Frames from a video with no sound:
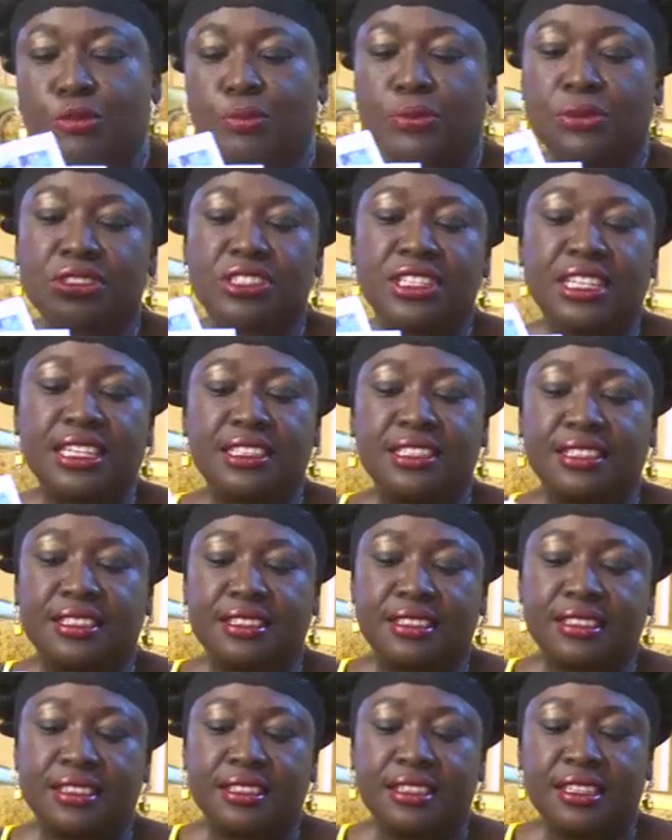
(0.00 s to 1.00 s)
project
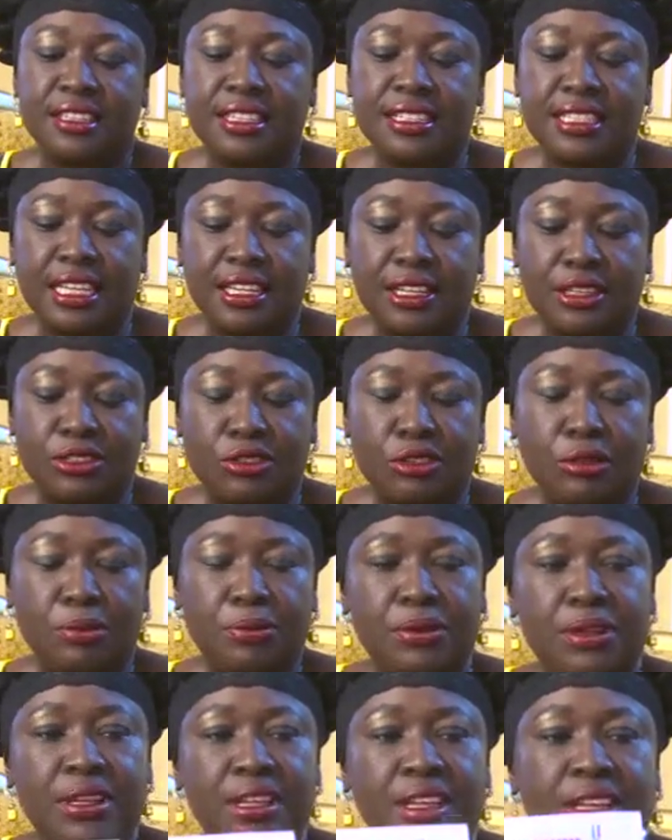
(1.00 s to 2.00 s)
is at the top,
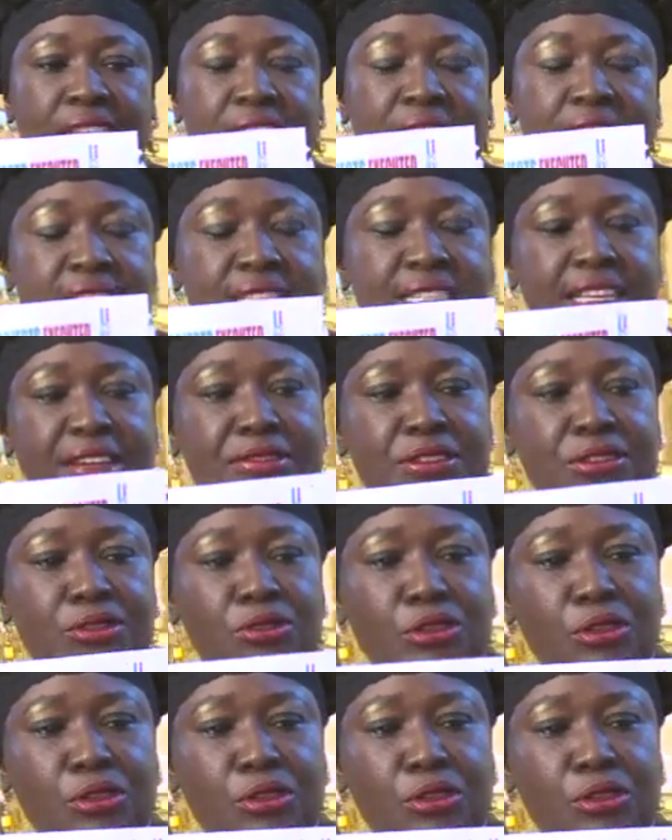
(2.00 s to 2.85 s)
then service to